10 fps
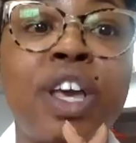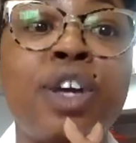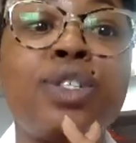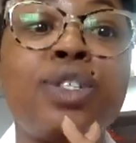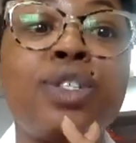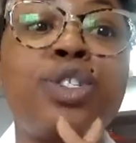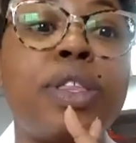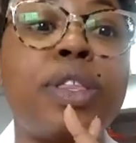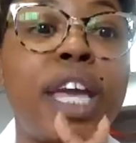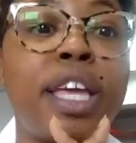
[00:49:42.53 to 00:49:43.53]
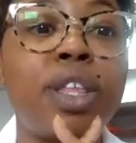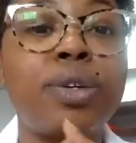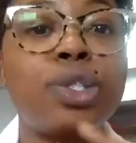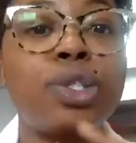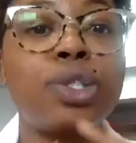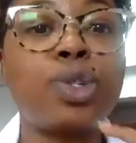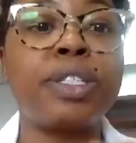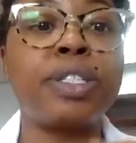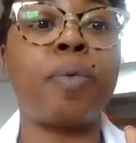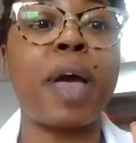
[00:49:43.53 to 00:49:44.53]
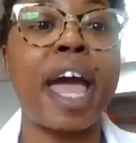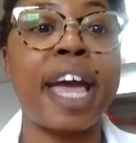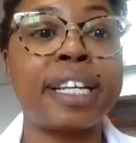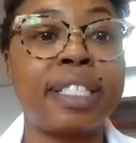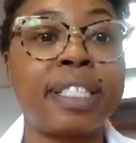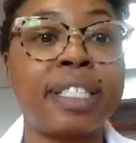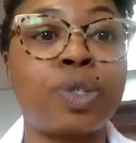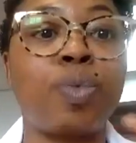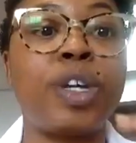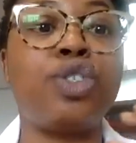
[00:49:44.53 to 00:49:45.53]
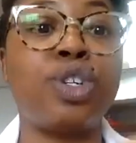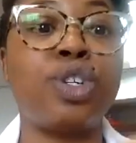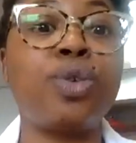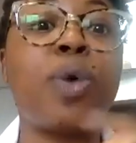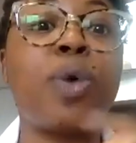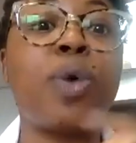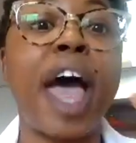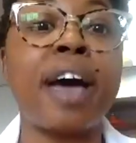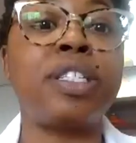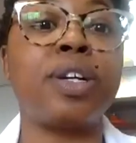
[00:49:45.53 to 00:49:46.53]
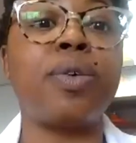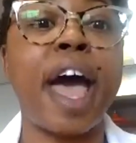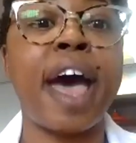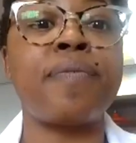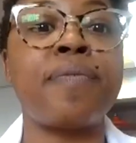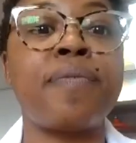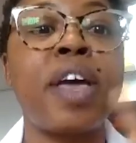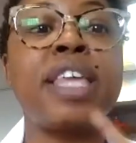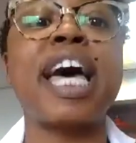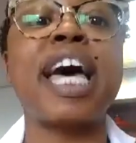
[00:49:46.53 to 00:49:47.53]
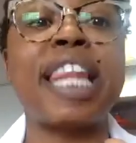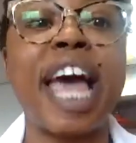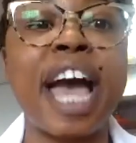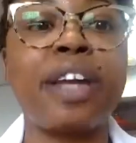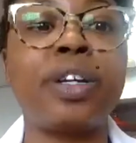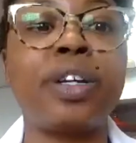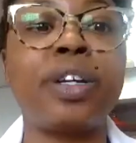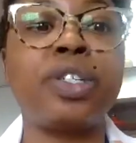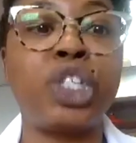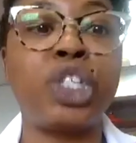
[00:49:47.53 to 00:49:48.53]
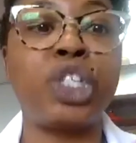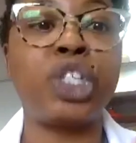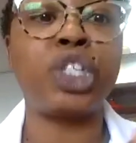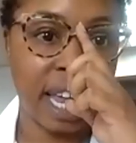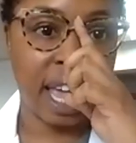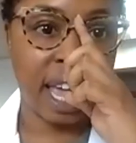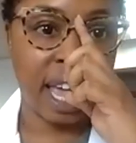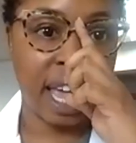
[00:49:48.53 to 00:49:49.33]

So within those chromosome X's, we do still have that laddered shaped DNA.